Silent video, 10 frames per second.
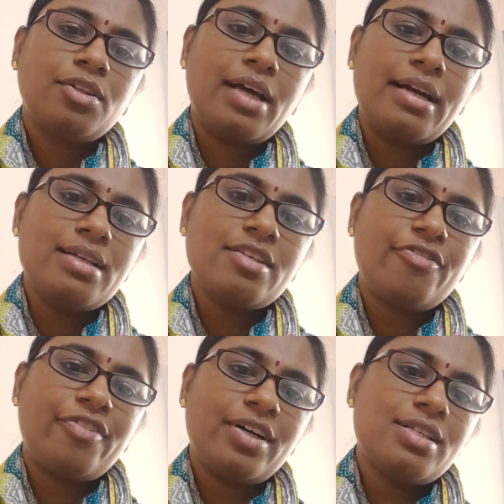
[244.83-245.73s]
That is the
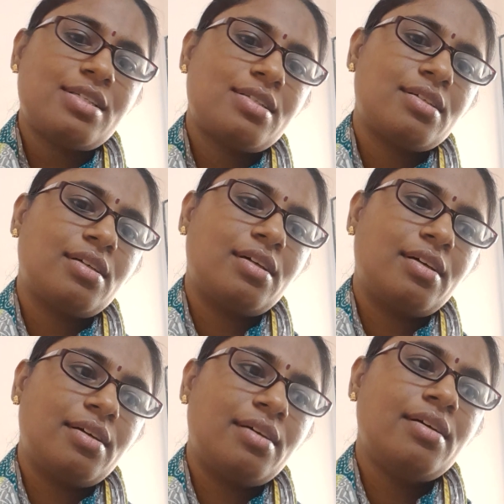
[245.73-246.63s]
first
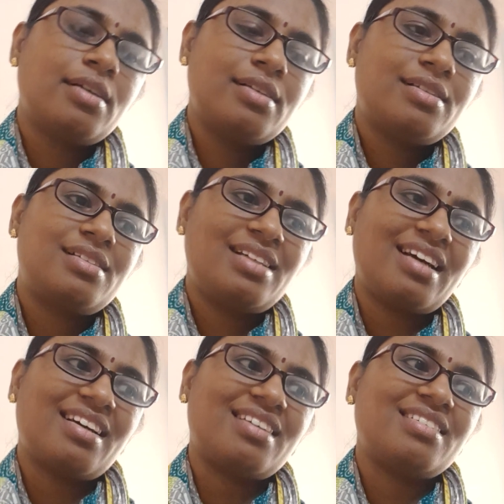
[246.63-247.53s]

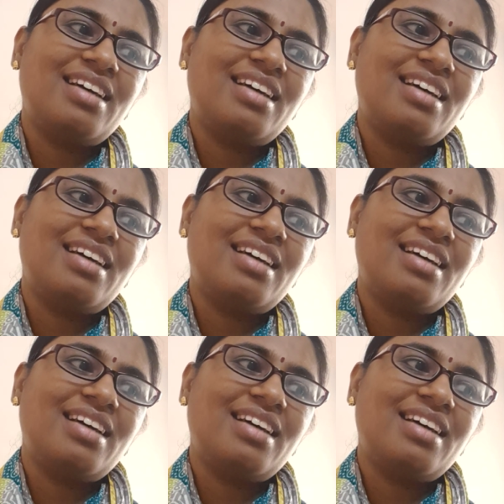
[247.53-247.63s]
check